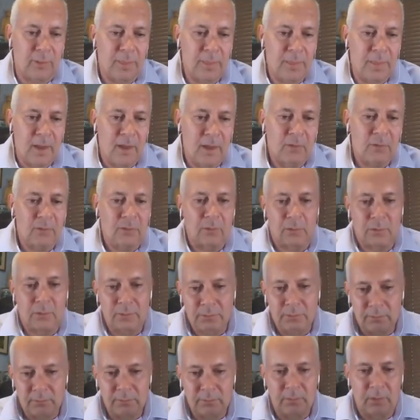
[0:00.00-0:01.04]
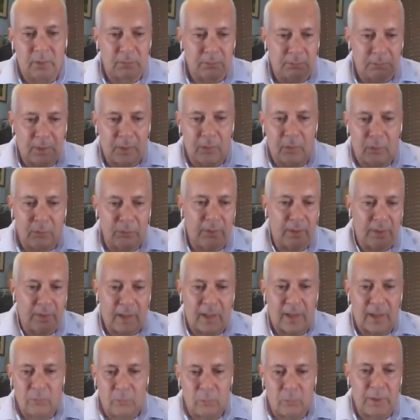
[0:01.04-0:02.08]
Okay. So, by owning
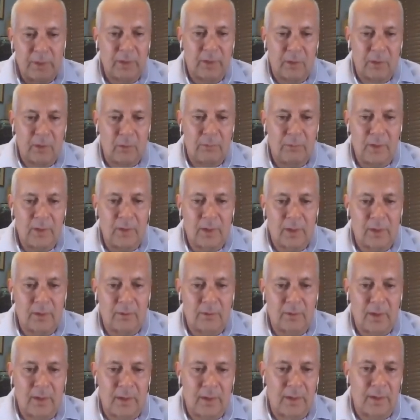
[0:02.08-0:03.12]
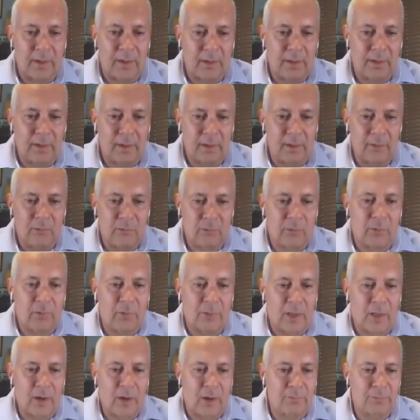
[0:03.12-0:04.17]
that, we can go in there and drill
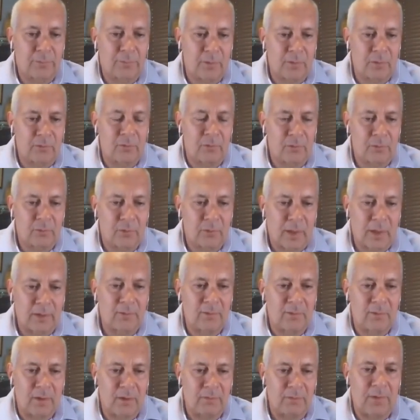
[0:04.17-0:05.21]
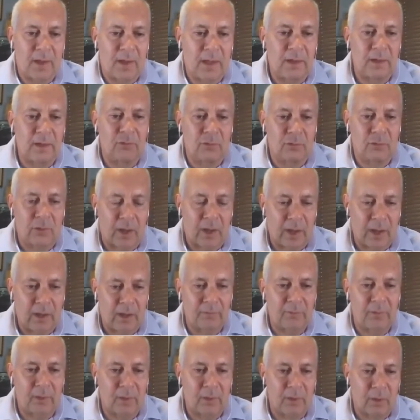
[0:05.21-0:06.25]
that off, for instance. So that's the advantage to
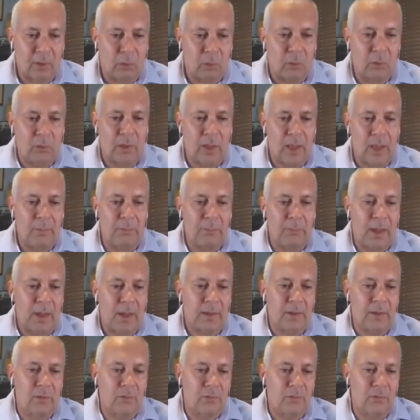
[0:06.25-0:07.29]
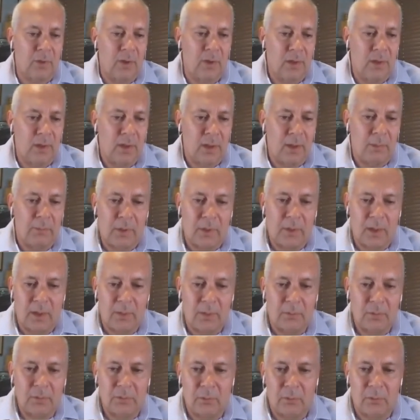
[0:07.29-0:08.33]
having the whole land package and being
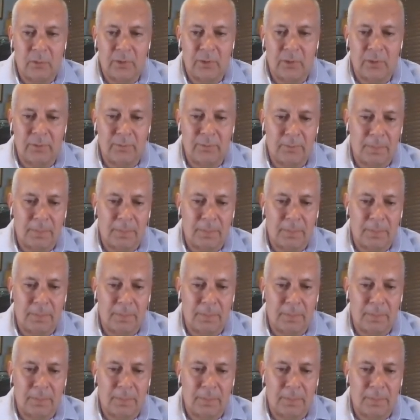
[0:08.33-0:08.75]
able to work it.